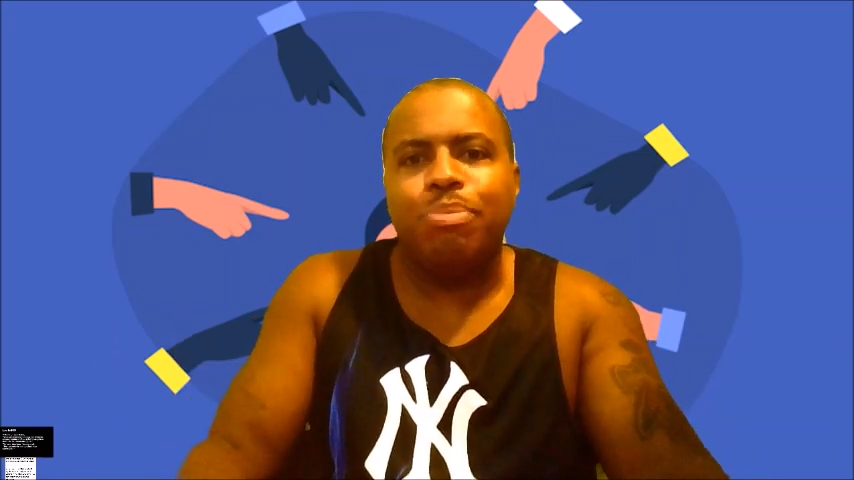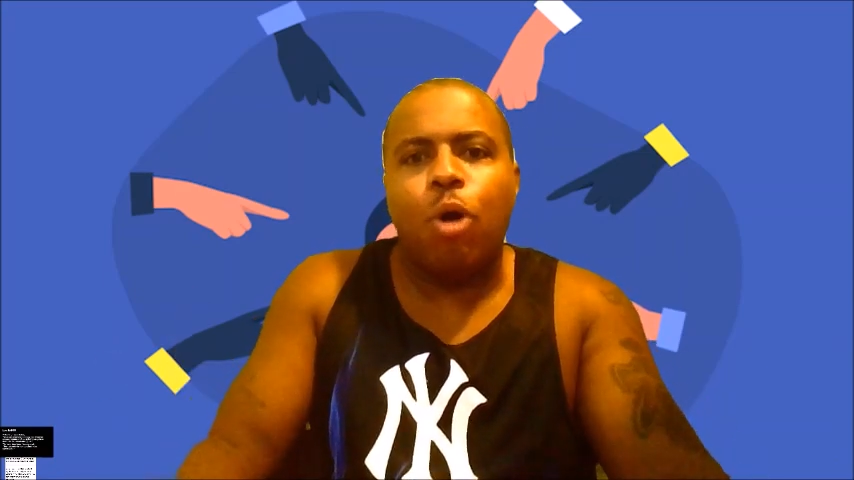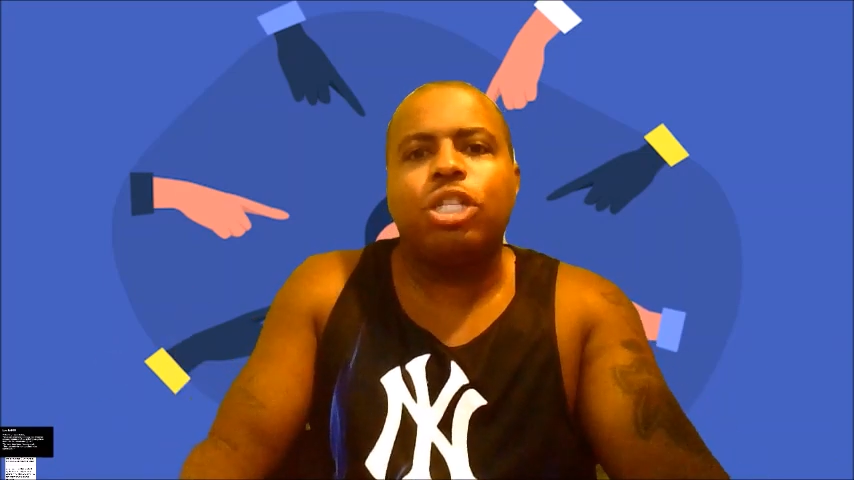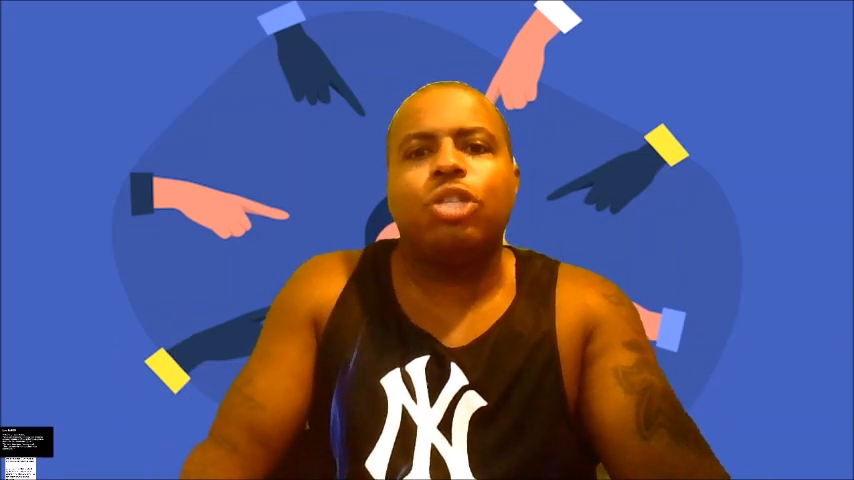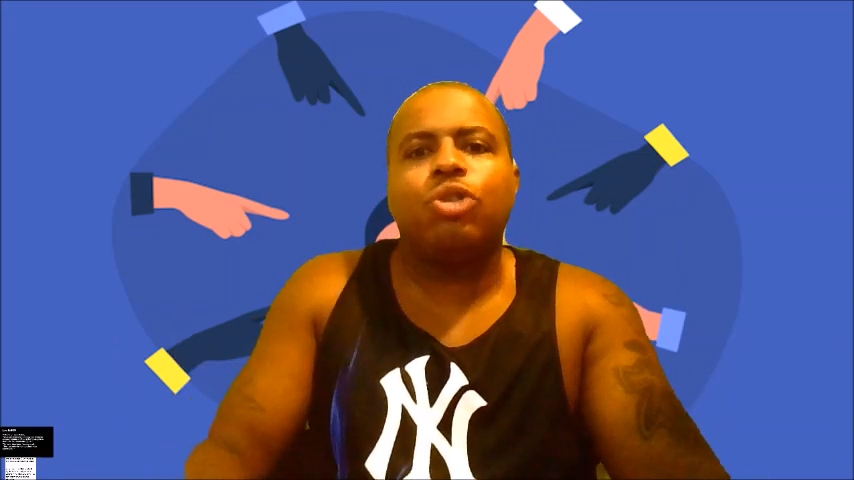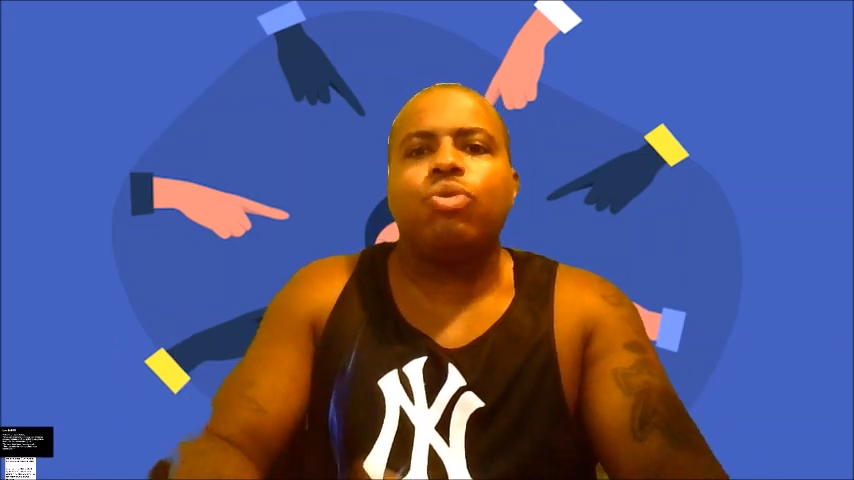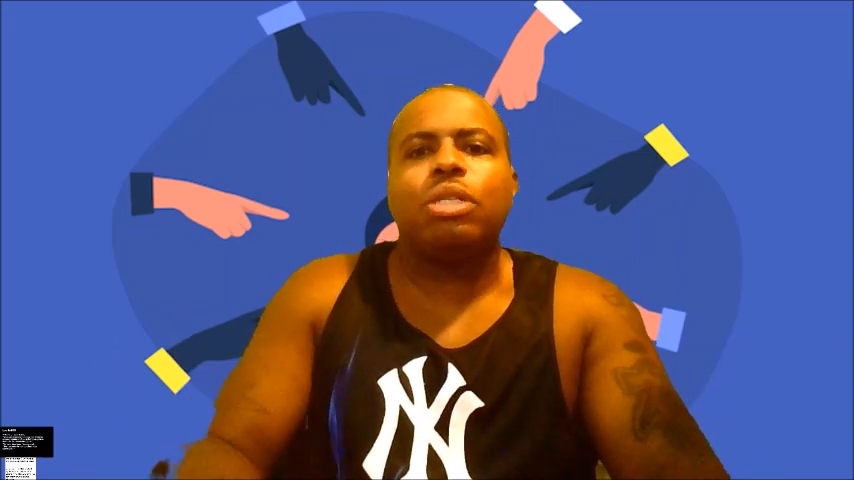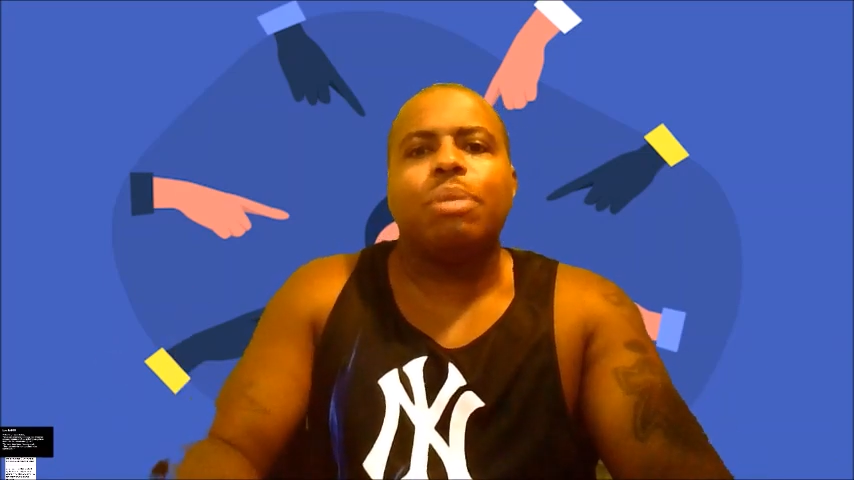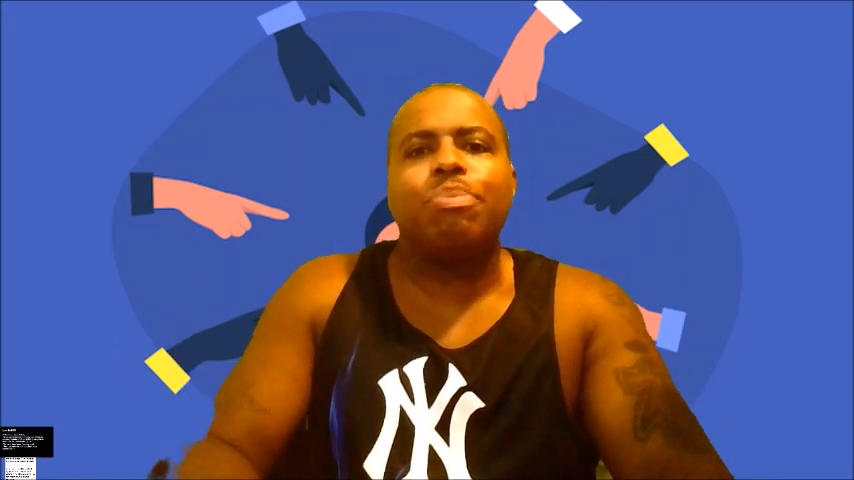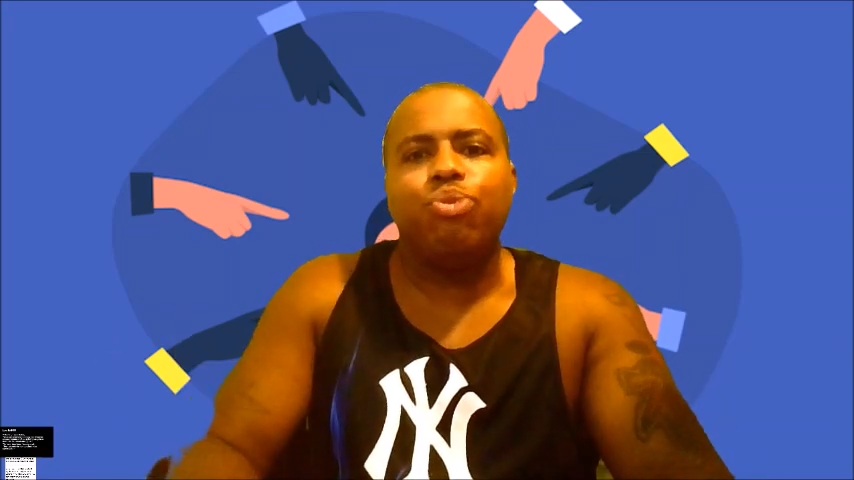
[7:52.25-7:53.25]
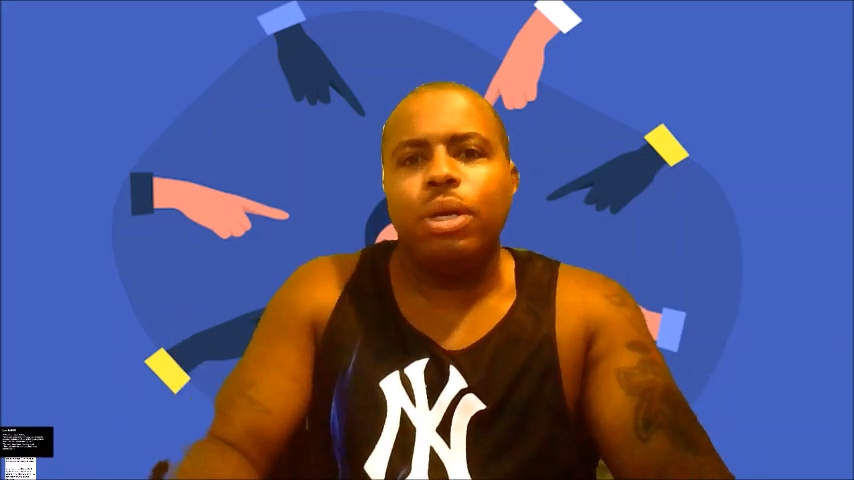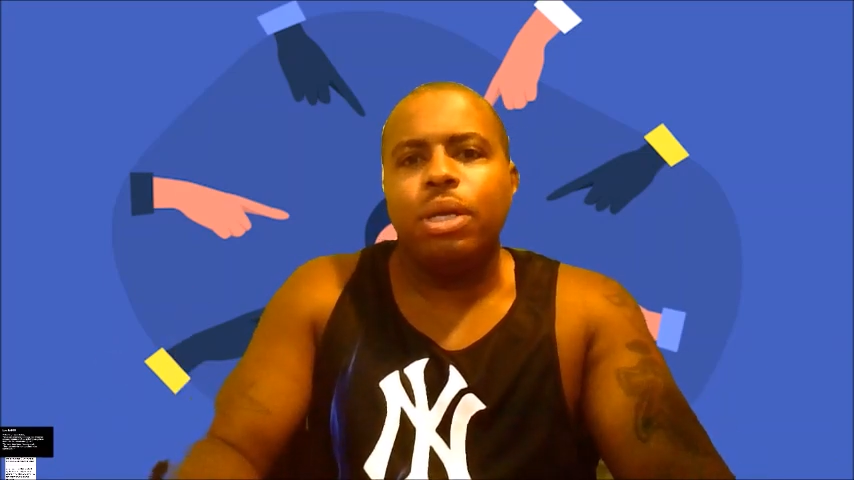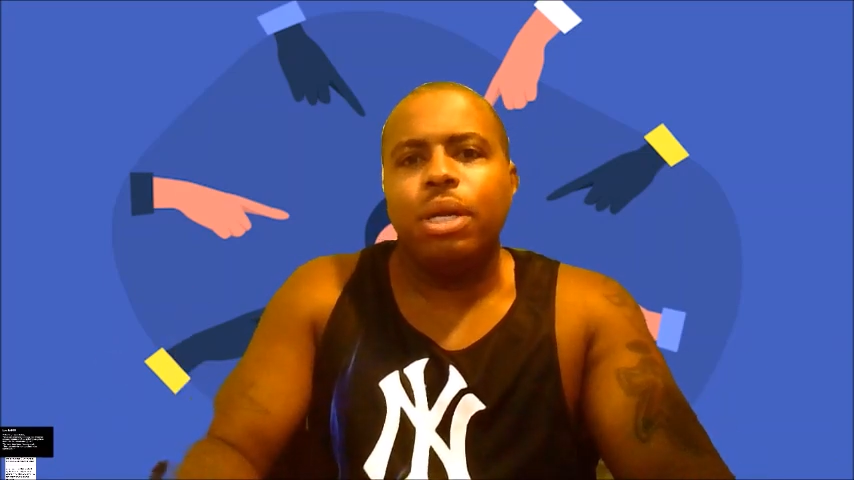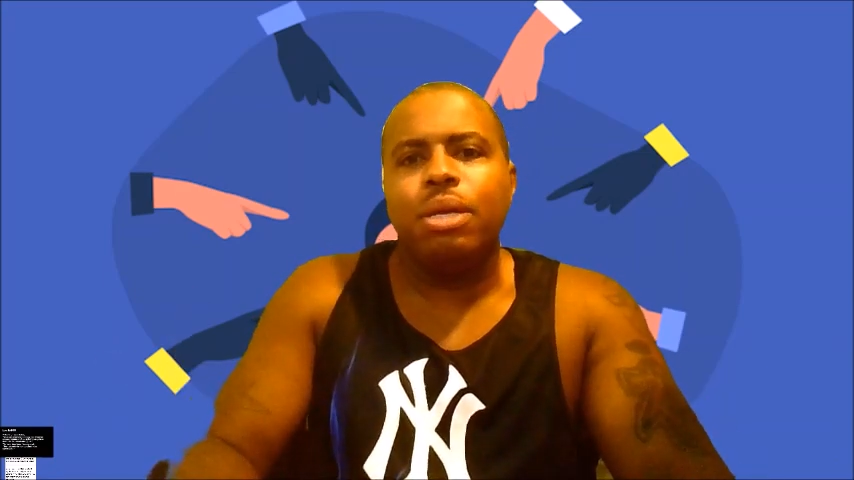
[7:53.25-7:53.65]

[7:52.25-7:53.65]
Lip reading: emotional support.